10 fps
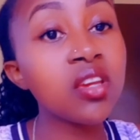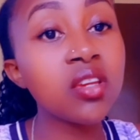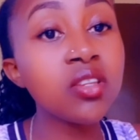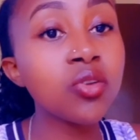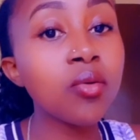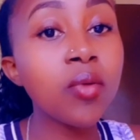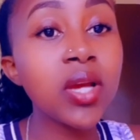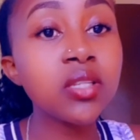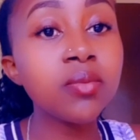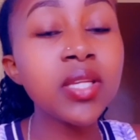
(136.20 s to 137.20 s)
hizo
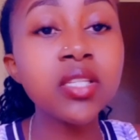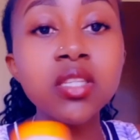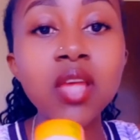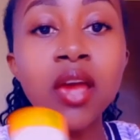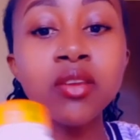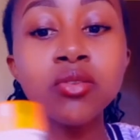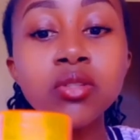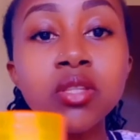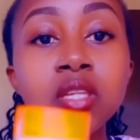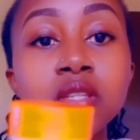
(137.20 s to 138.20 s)
white meats, I use
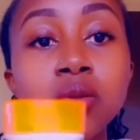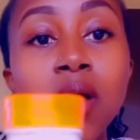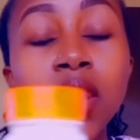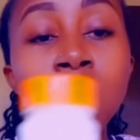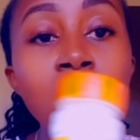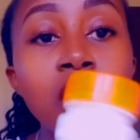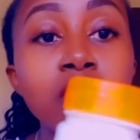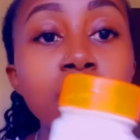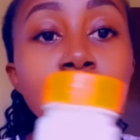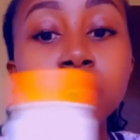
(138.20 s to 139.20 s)
this one.
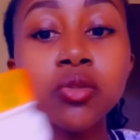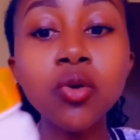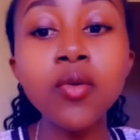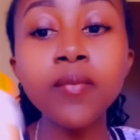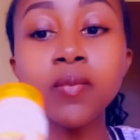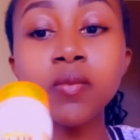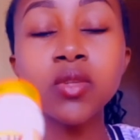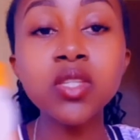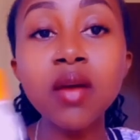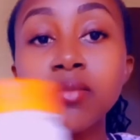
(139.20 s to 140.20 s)
And also,
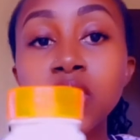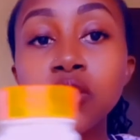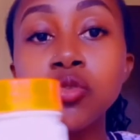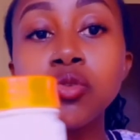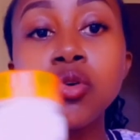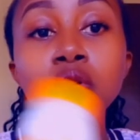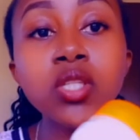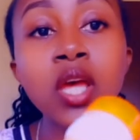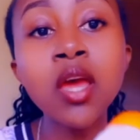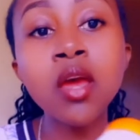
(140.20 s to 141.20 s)
something to
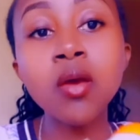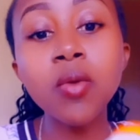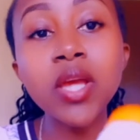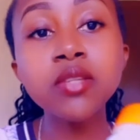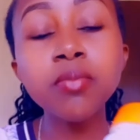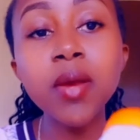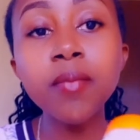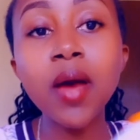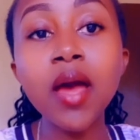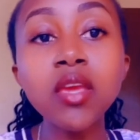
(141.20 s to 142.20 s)
note, white
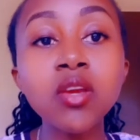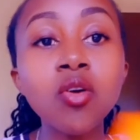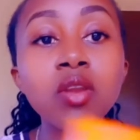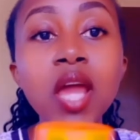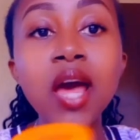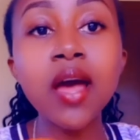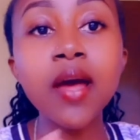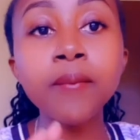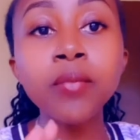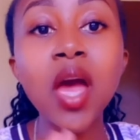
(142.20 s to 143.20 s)
pepper iko
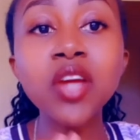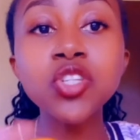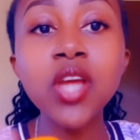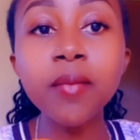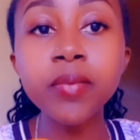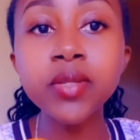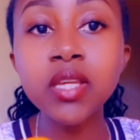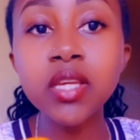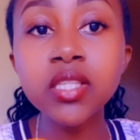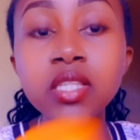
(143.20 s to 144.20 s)
na a sharp
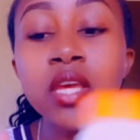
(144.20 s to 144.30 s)
taste